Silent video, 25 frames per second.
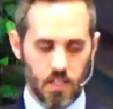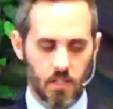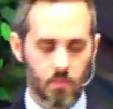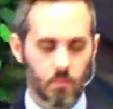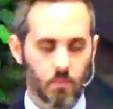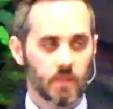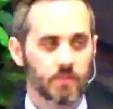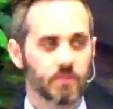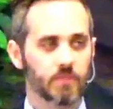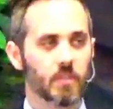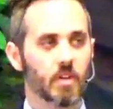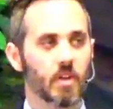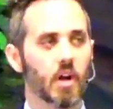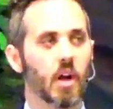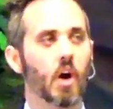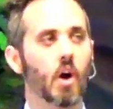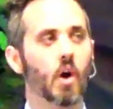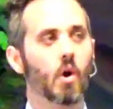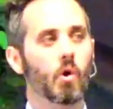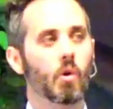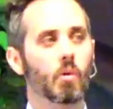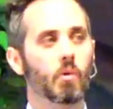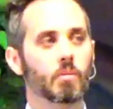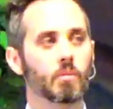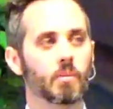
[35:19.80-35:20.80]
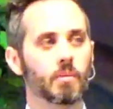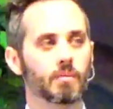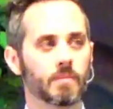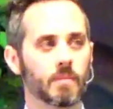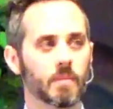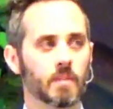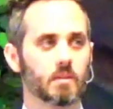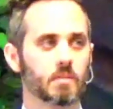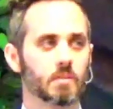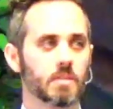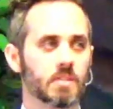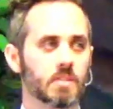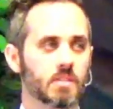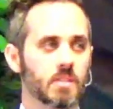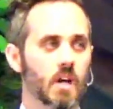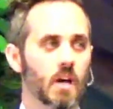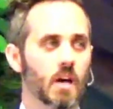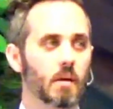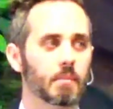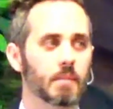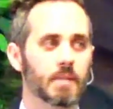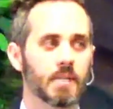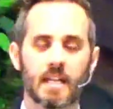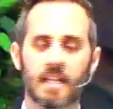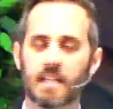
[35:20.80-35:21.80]
If your home was
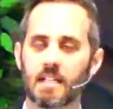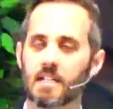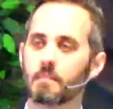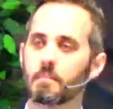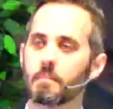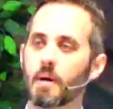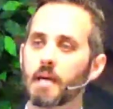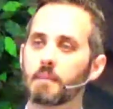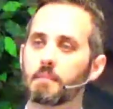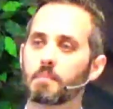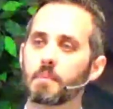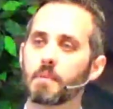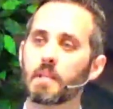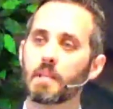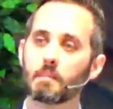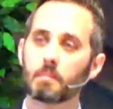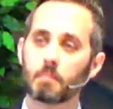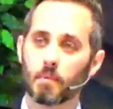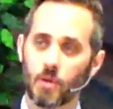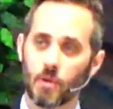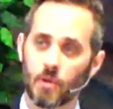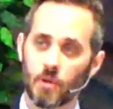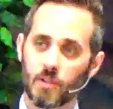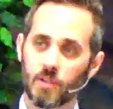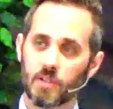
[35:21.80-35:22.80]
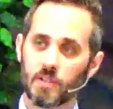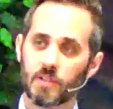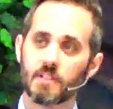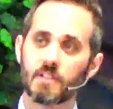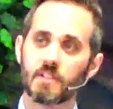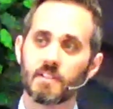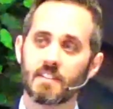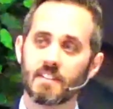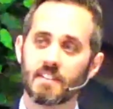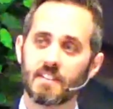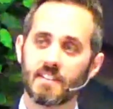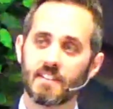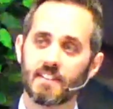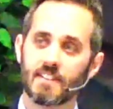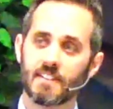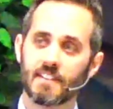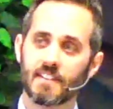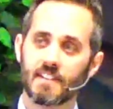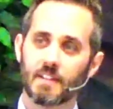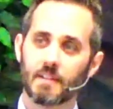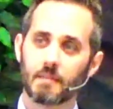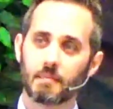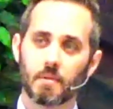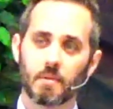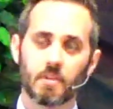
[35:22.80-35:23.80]
dominated by people
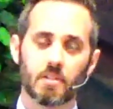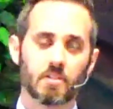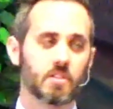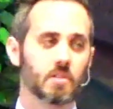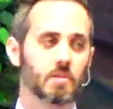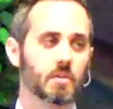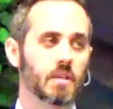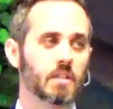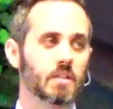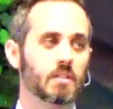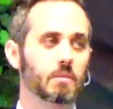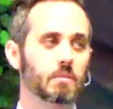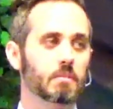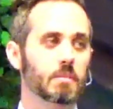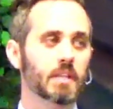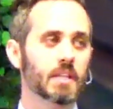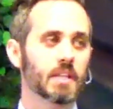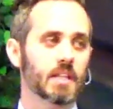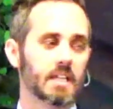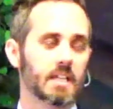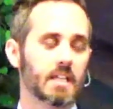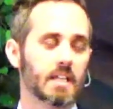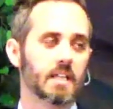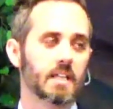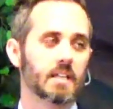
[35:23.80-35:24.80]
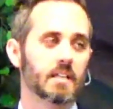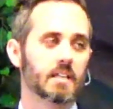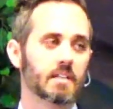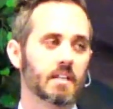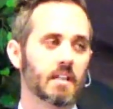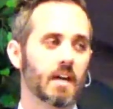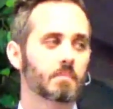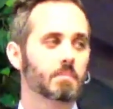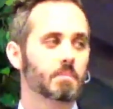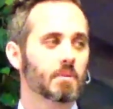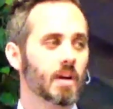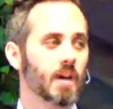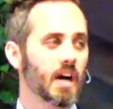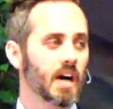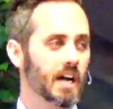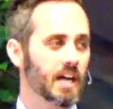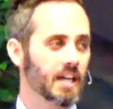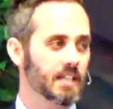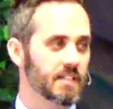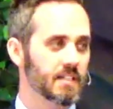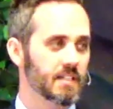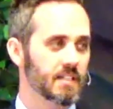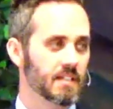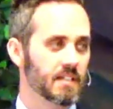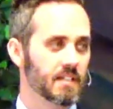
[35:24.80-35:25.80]
pursuing humility, not
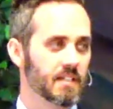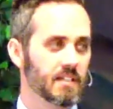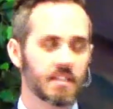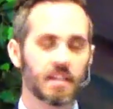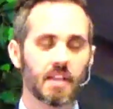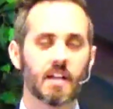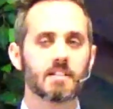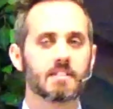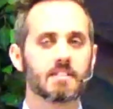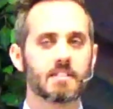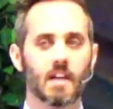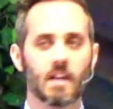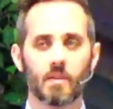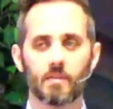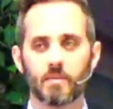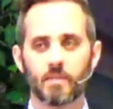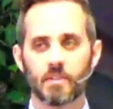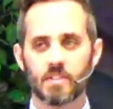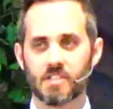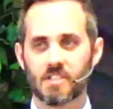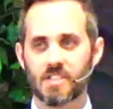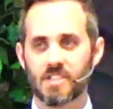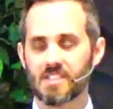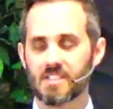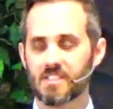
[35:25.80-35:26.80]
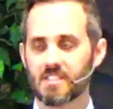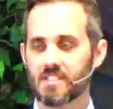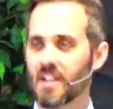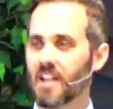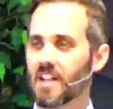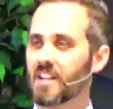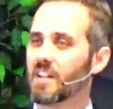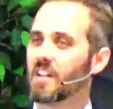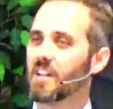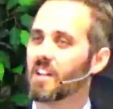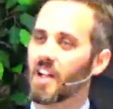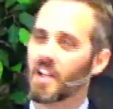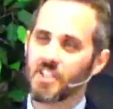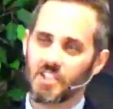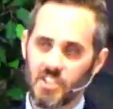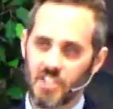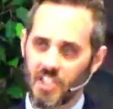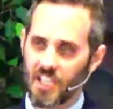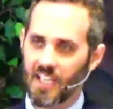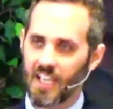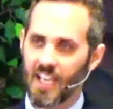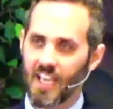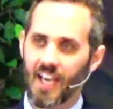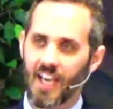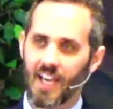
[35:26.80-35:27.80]
pride, not selfishness, not
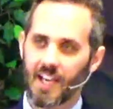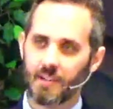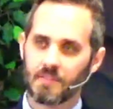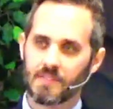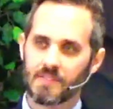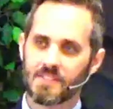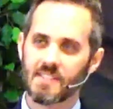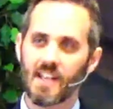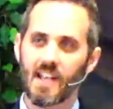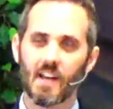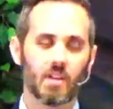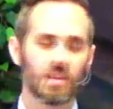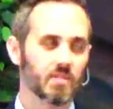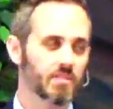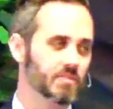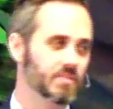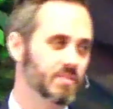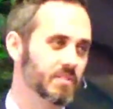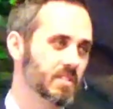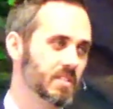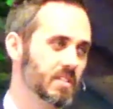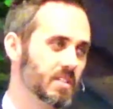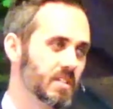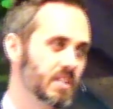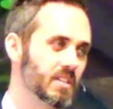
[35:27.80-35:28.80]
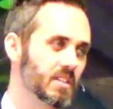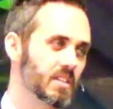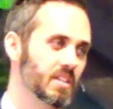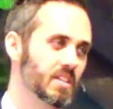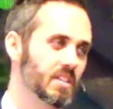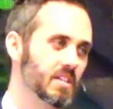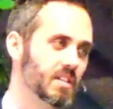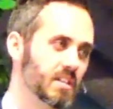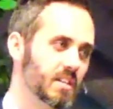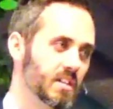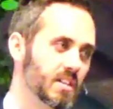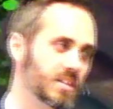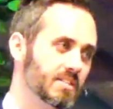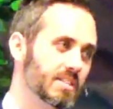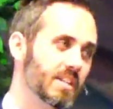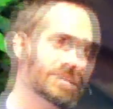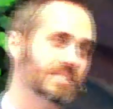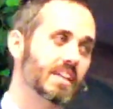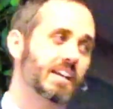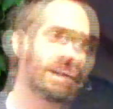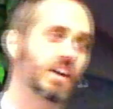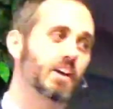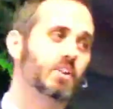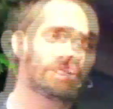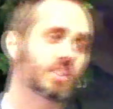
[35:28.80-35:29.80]
clutching at self. Sounds
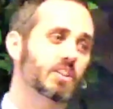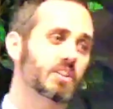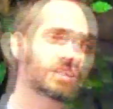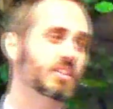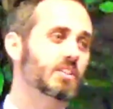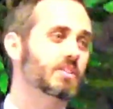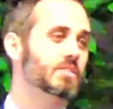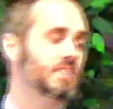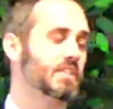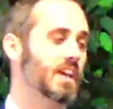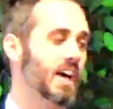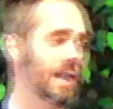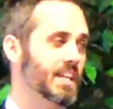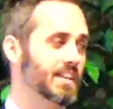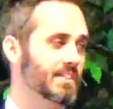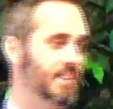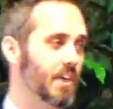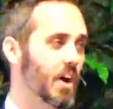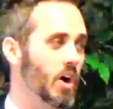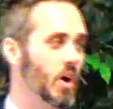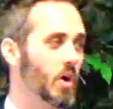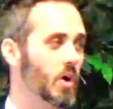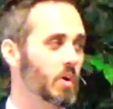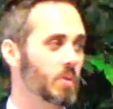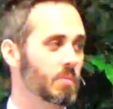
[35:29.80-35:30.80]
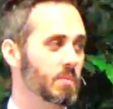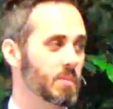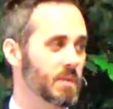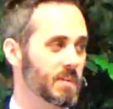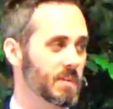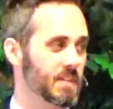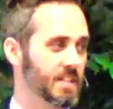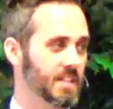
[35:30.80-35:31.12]
like a good news kind of home.